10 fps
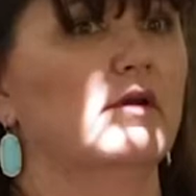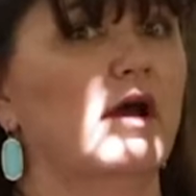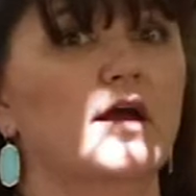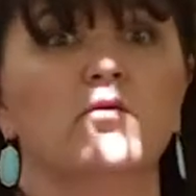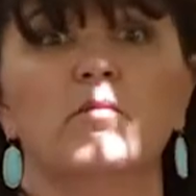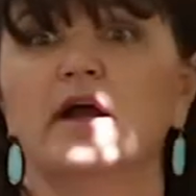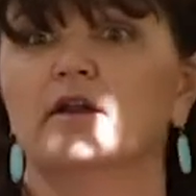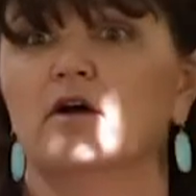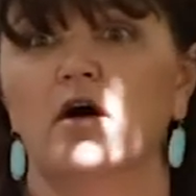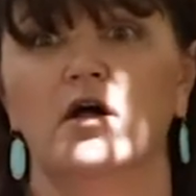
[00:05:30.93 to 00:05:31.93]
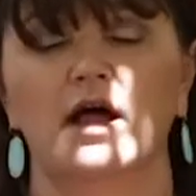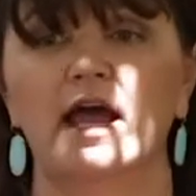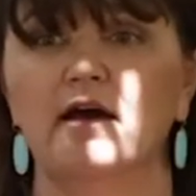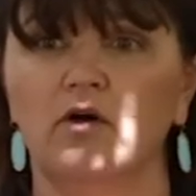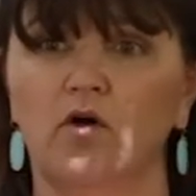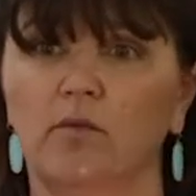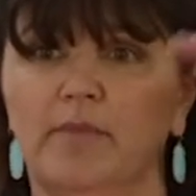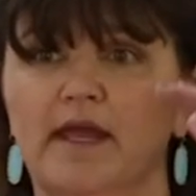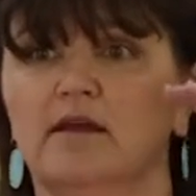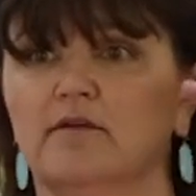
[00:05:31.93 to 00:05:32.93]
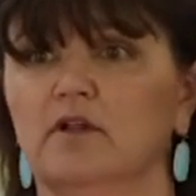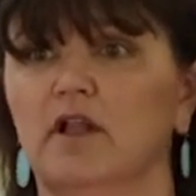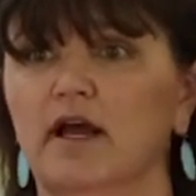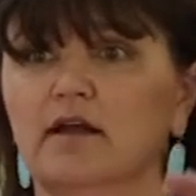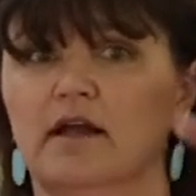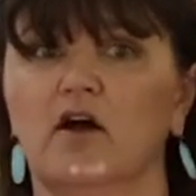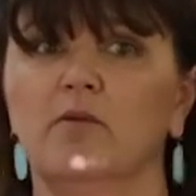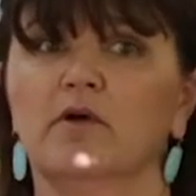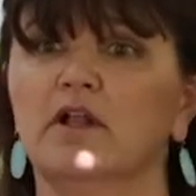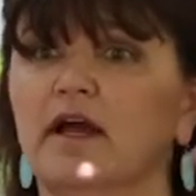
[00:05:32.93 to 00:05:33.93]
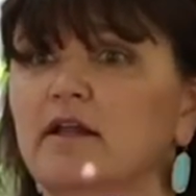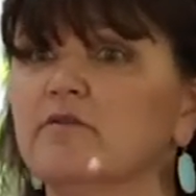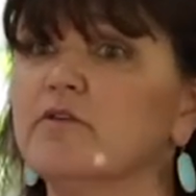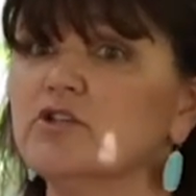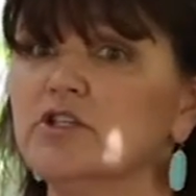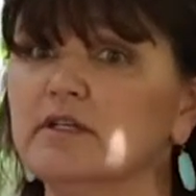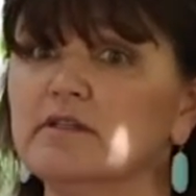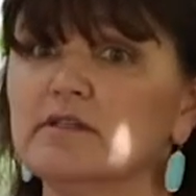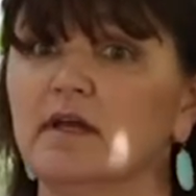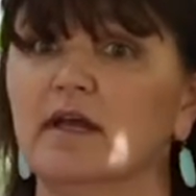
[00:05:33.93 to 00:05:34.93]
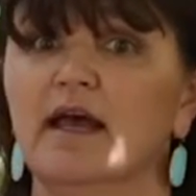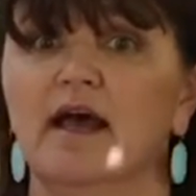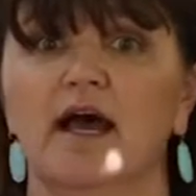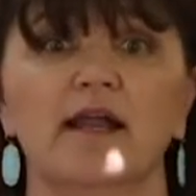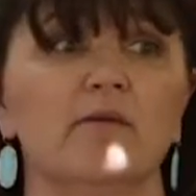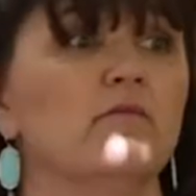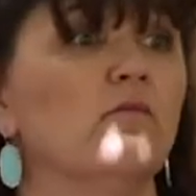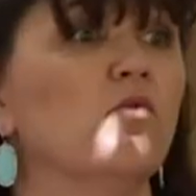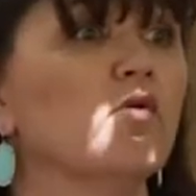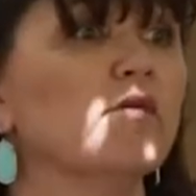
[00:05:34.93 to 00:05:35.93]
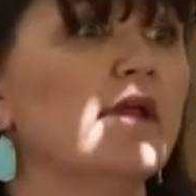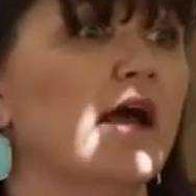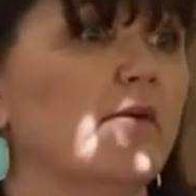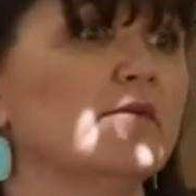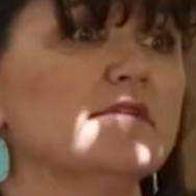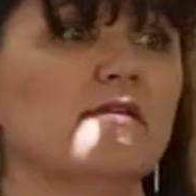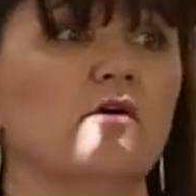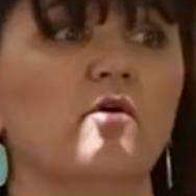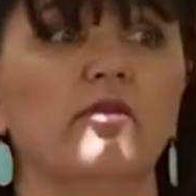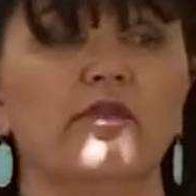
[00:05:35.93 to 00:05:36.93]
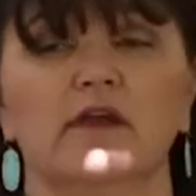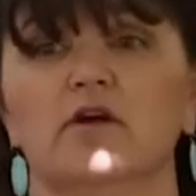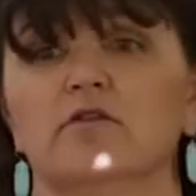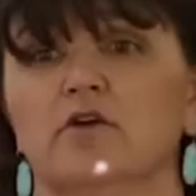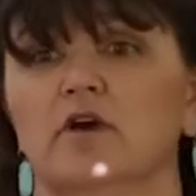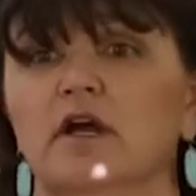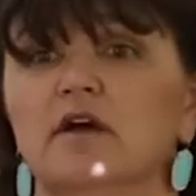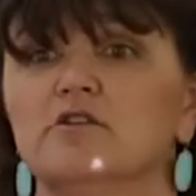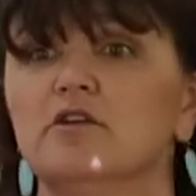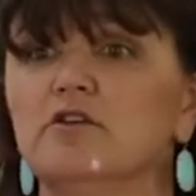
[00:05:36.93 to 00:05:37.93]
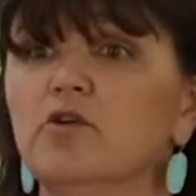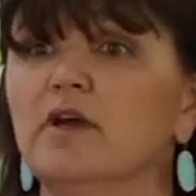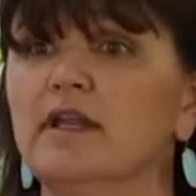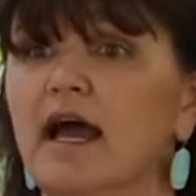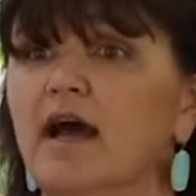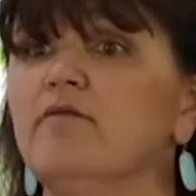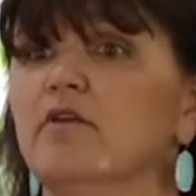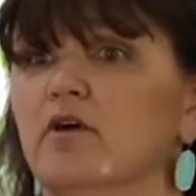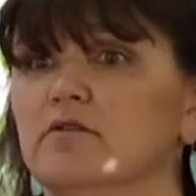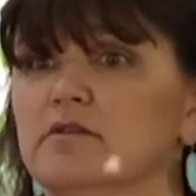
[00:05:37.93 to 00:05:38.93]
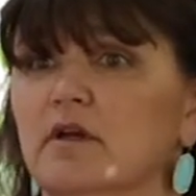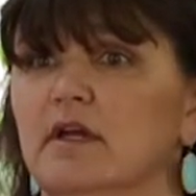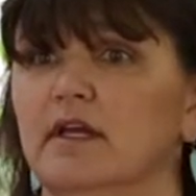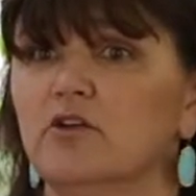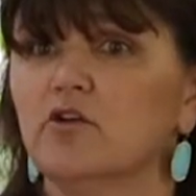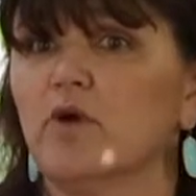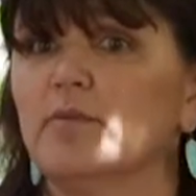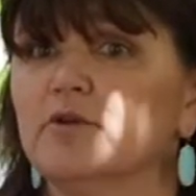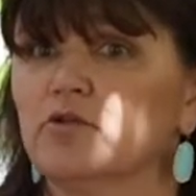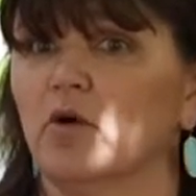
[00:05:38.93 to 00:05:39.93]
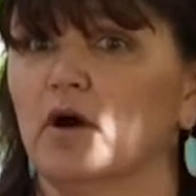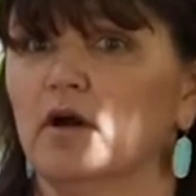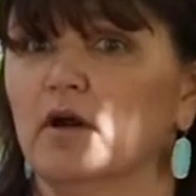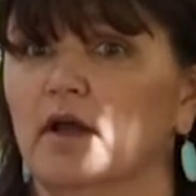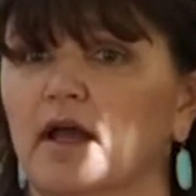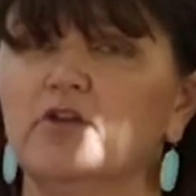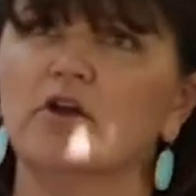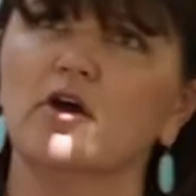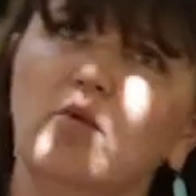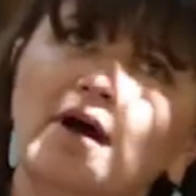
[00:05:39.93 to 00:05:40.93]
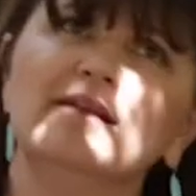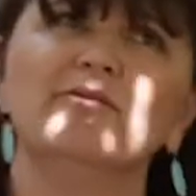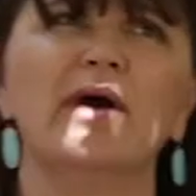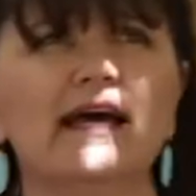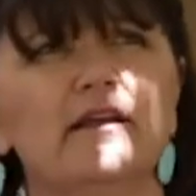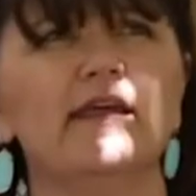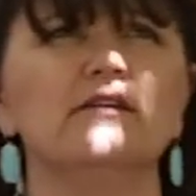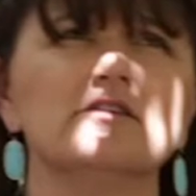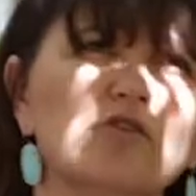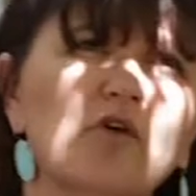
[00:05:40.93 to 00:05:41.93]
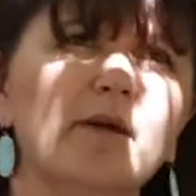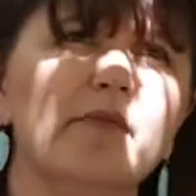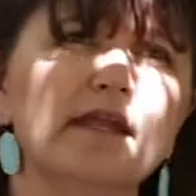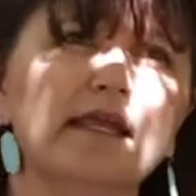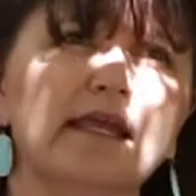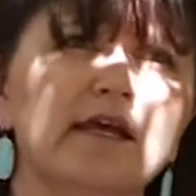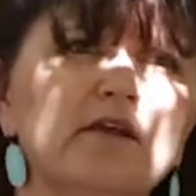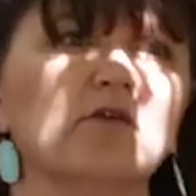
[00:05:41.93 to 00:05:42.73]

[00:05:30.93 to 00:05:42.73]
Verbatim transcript: I don't mind at all. I have a whole bank of client, I call them client info sheets, and I'm more than happy to send the whole thing over. So you can have those in your repertoire. And you go, what, how did they describe that again?